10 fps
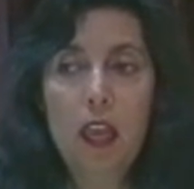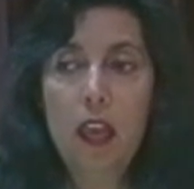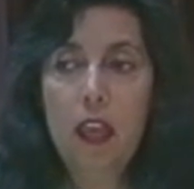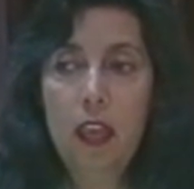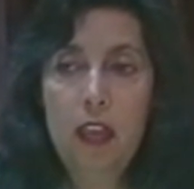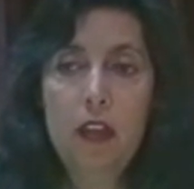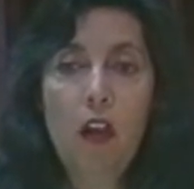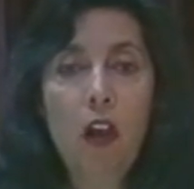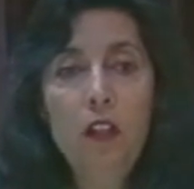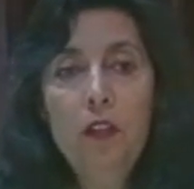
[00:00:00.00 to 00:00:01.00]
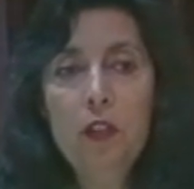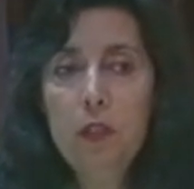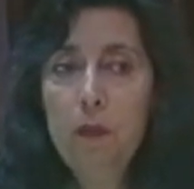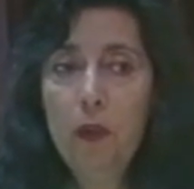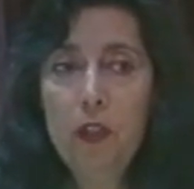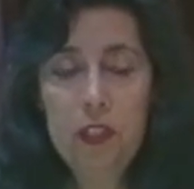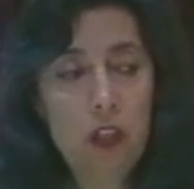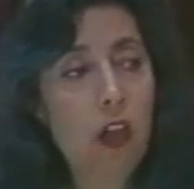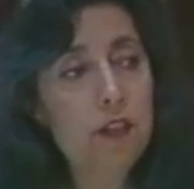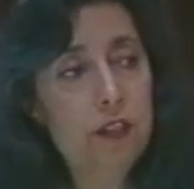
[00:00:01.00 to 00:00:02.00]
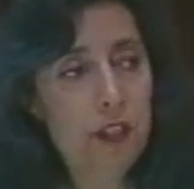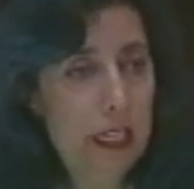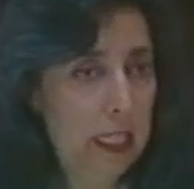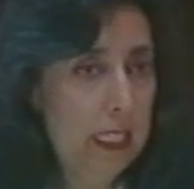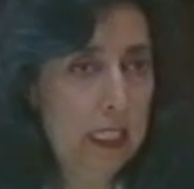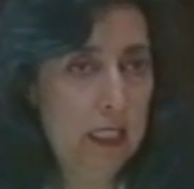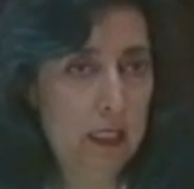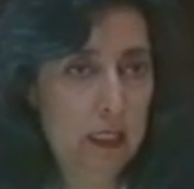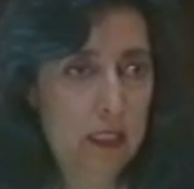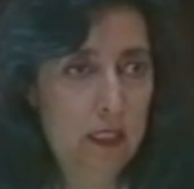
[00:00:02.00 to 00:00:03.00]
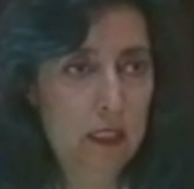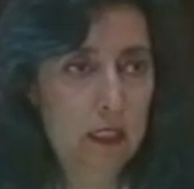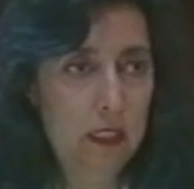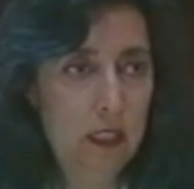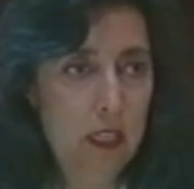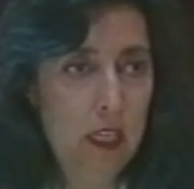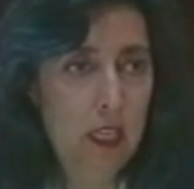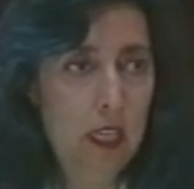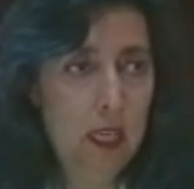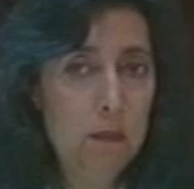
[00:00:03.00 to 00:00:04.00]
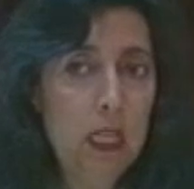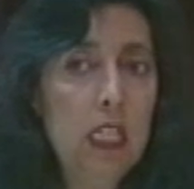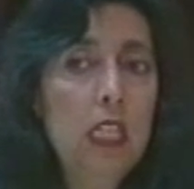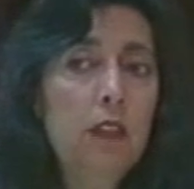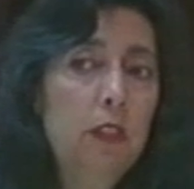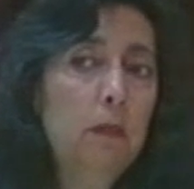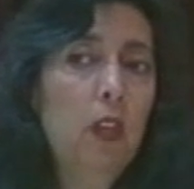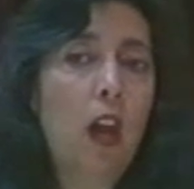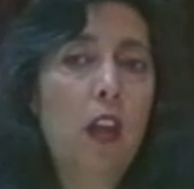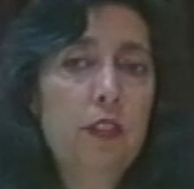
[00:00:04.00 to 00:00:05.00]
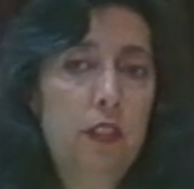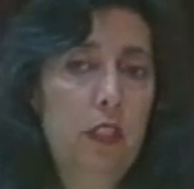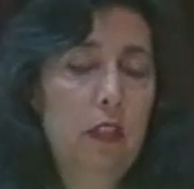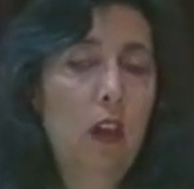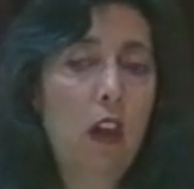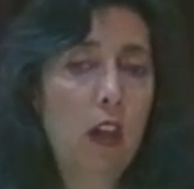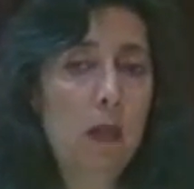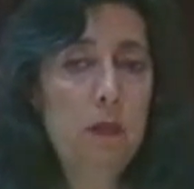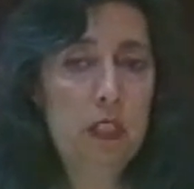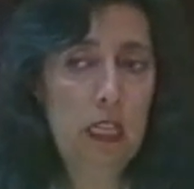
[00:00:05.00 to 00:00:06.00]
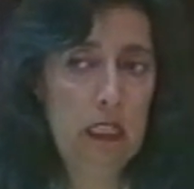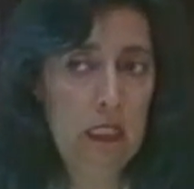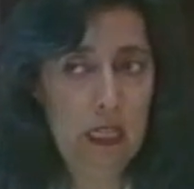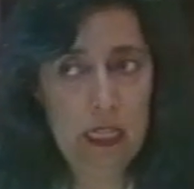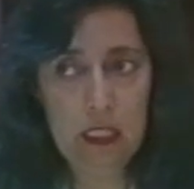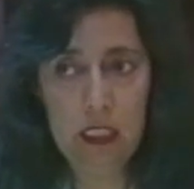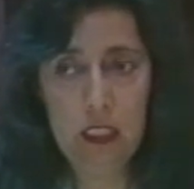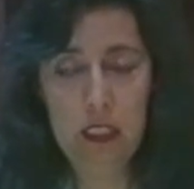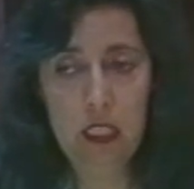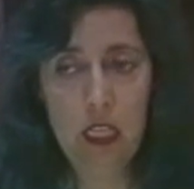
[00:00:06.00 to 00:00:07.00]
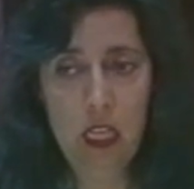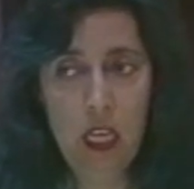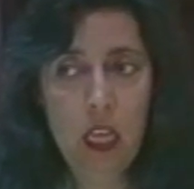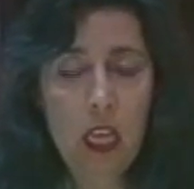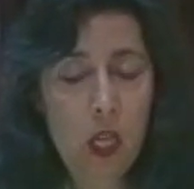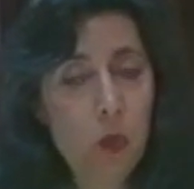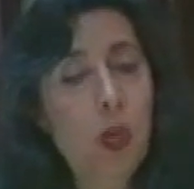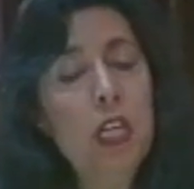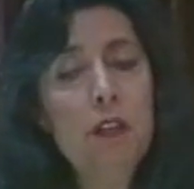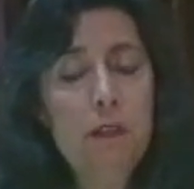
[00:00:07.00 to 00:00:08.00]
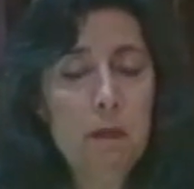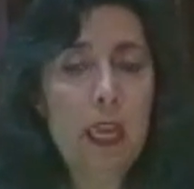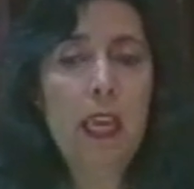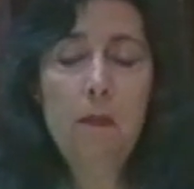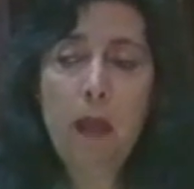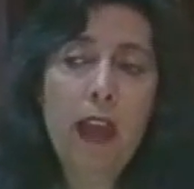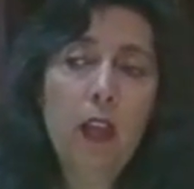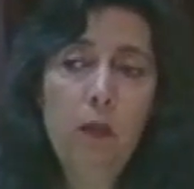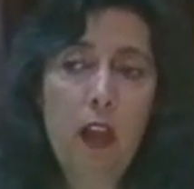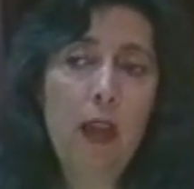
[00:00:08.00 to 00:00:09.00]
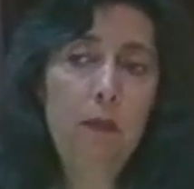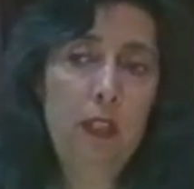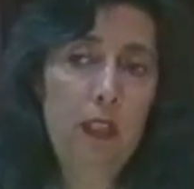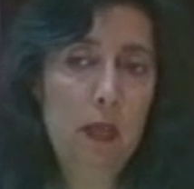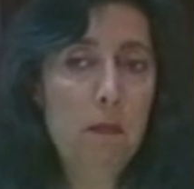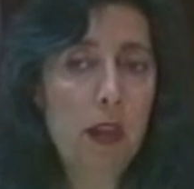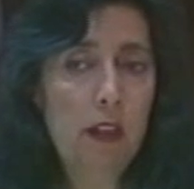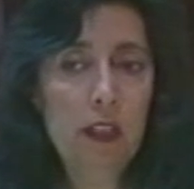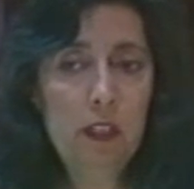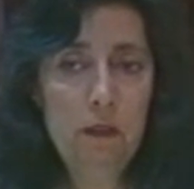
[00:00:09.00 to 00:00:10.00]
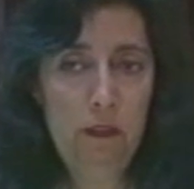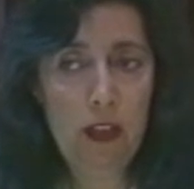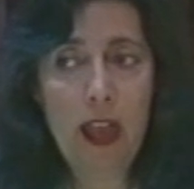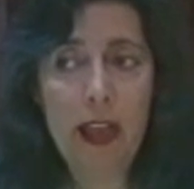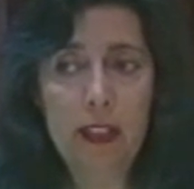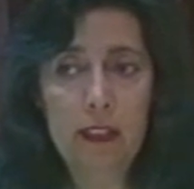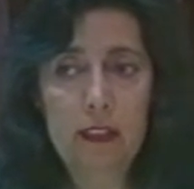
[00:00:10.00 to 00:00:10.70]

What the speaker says: And all of those boys lost their innocence. And many of them lost arms and legs. And one of them came back wrapped in the American flag.